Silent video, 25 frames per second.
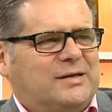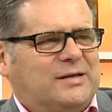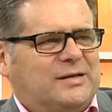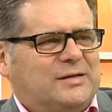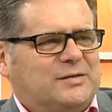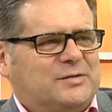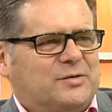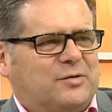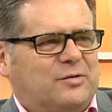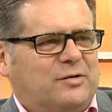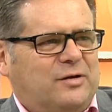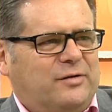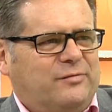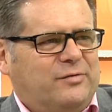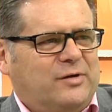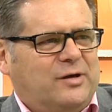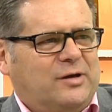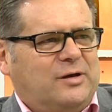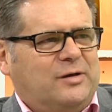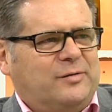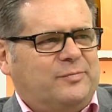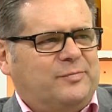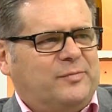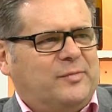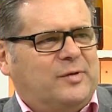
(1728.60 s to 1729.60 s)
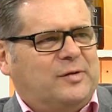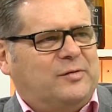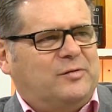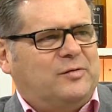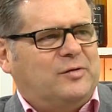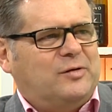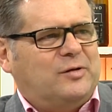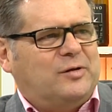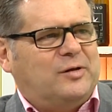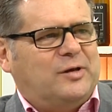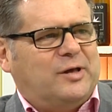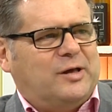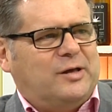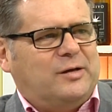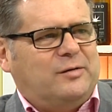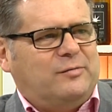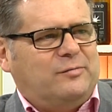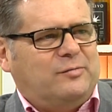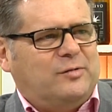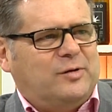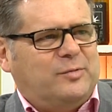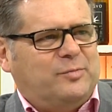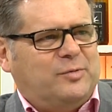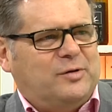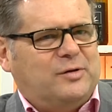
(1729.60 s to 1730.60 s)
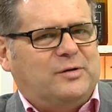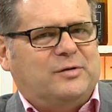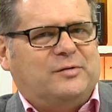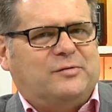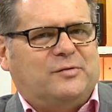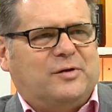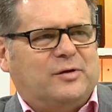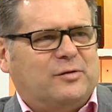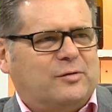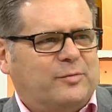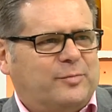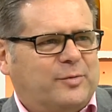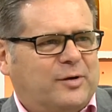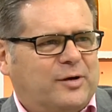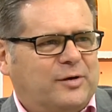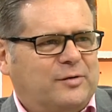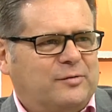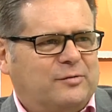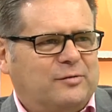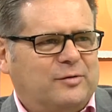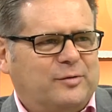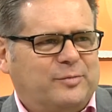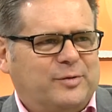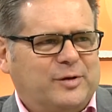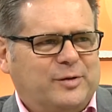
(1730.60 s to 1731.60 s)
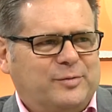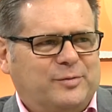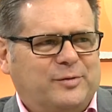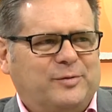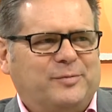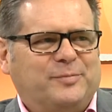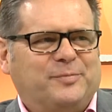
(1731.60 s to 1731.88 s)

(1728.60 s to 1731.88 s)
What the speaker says: So Olivia, until then, we better say goodbye to all the people.